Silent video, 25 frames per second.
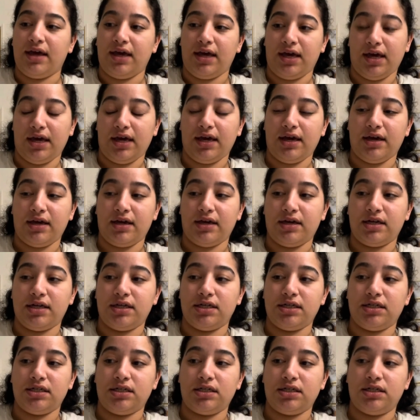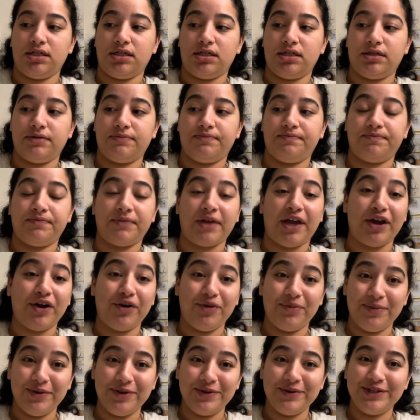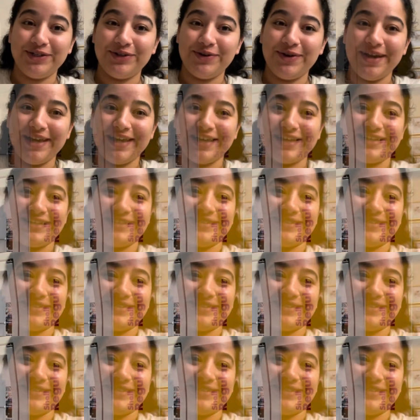and I hope you enjoy it.